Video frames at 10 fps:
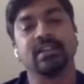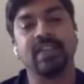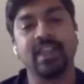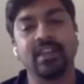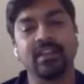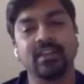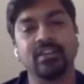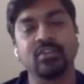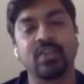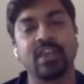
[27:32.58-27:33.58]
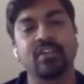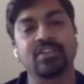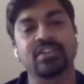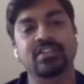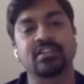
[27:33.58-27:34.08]
then you
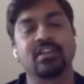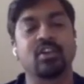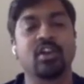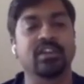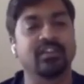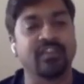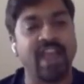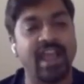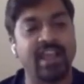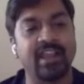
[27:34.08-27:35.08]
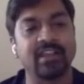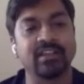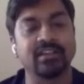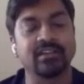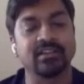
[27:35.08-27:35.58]
cannot just turn on the flag
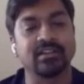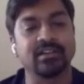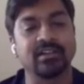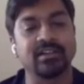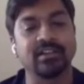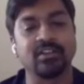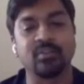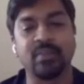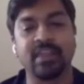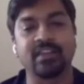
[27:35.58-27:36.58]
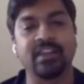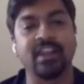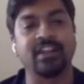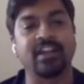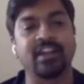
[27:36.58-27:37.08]
and uh, you know make
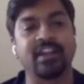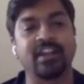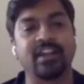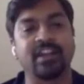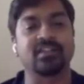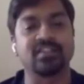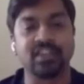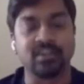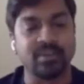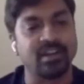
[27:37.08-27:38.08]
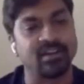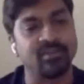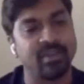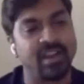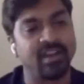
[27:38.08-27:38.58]
the entire bucket as gdpr
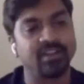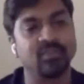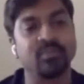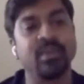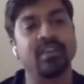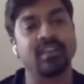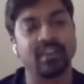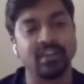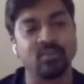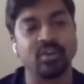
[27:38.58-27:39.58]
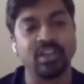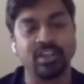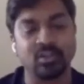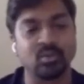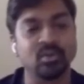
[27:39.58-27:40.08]
compliant you basically would
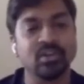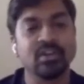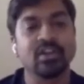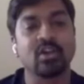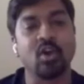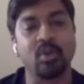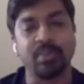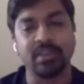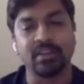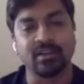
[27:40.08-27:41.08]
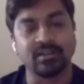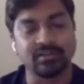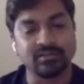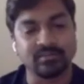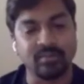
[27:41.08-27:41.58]
need to copy
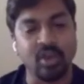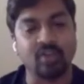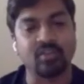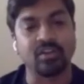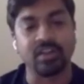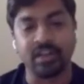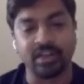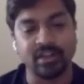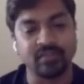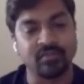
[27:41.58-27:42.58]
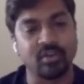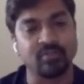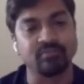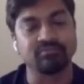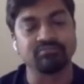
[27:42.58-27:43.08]
the blocks or the data
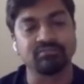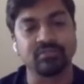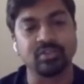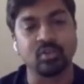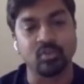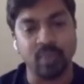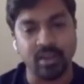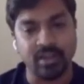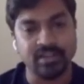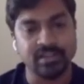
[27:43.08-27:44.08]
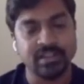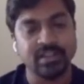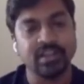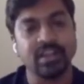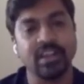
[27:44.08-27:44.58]
from those buckets
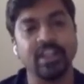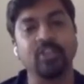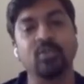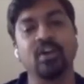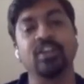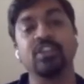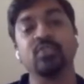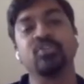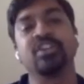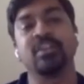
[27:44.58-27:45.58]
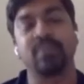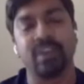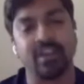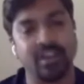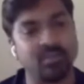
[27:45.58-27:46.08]
into a new
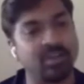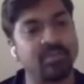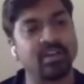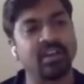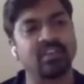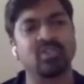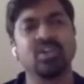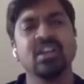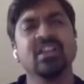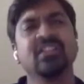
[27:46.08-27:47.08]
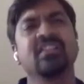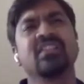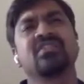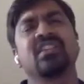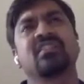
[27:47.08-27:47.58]
GDPR enabled bucket. So
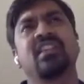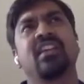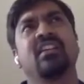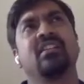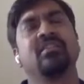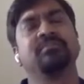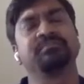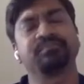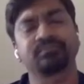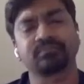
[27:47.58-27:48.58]
this is just like um,